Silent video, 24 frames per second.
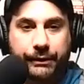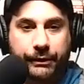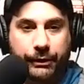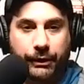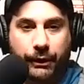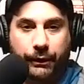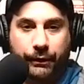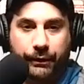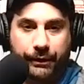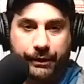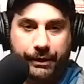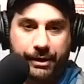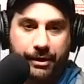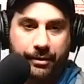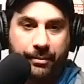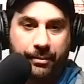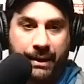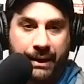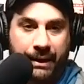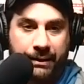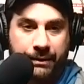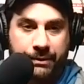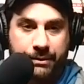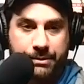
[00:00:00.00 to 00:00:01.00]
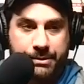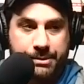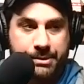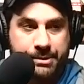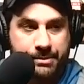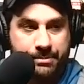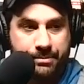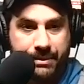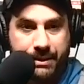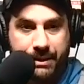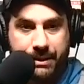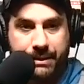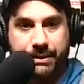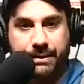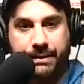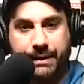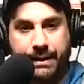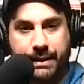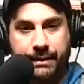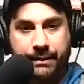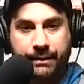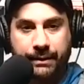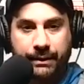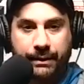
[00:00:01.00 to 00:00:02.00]
to go to the Commanders and be into
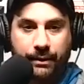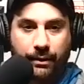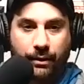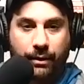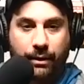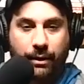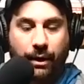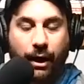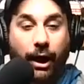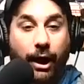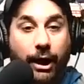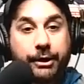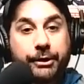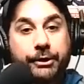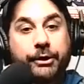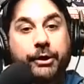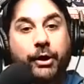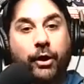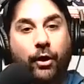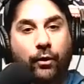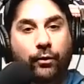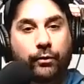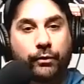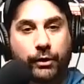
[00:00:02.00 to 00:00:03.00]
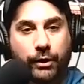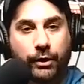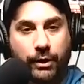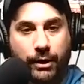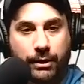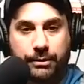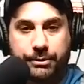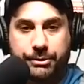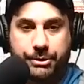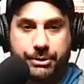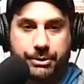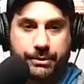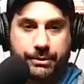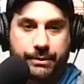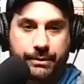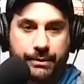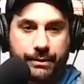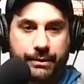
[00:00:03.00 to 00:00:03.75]
that unknown culture.